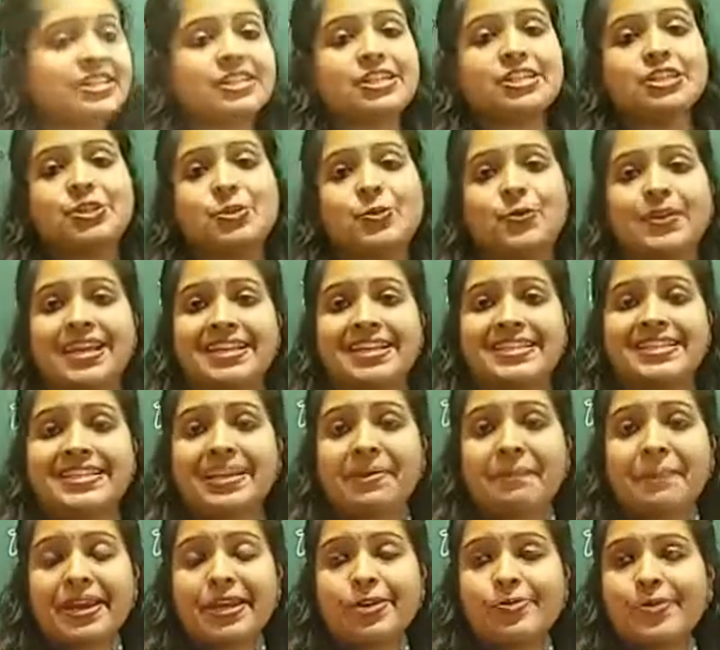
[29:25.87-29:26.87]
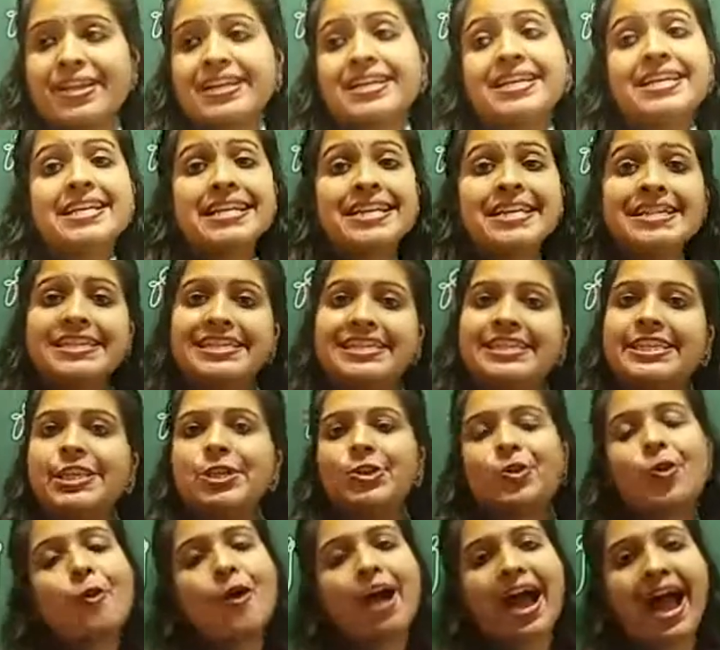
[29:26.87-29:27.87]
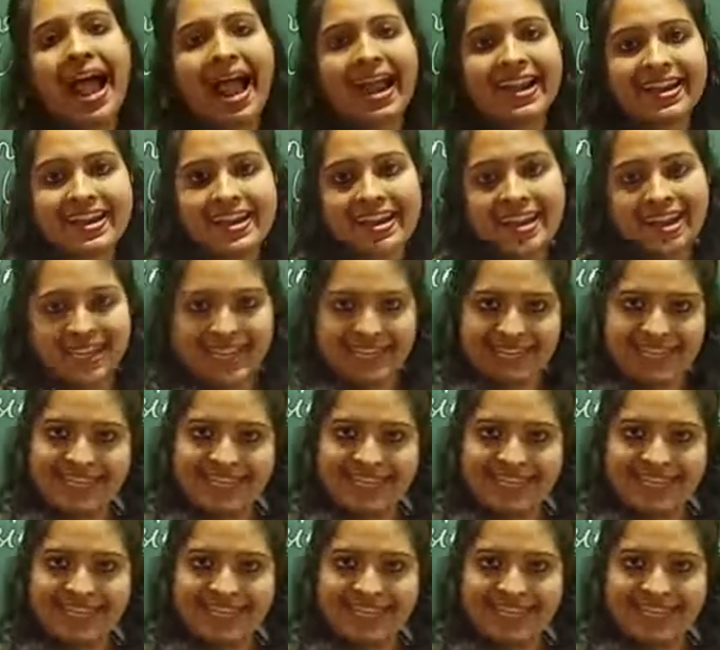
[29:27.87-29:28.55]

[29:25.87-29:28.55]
integers you can see between 0 and